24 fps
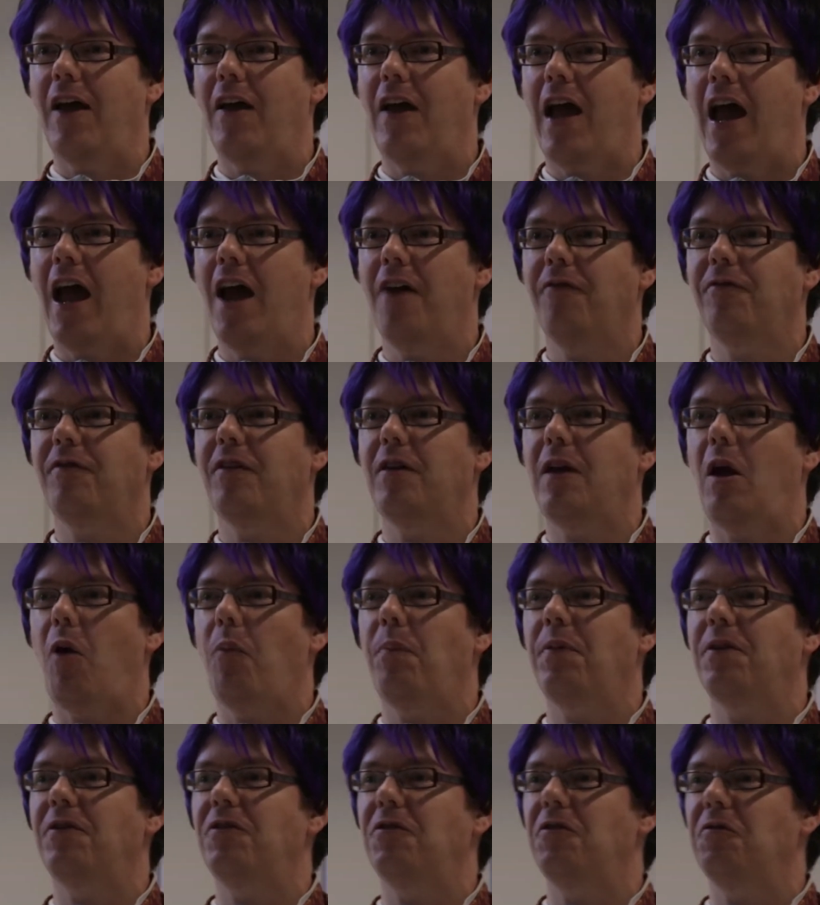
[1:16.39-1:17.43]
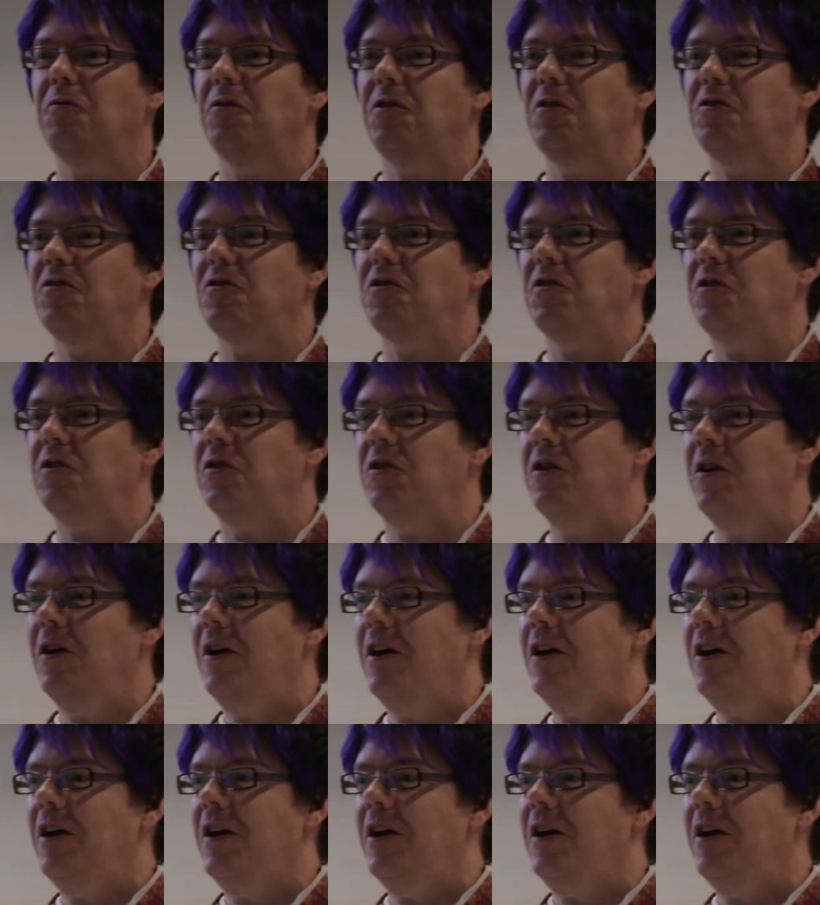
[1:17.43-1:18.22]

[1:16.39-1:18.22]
have the opportunity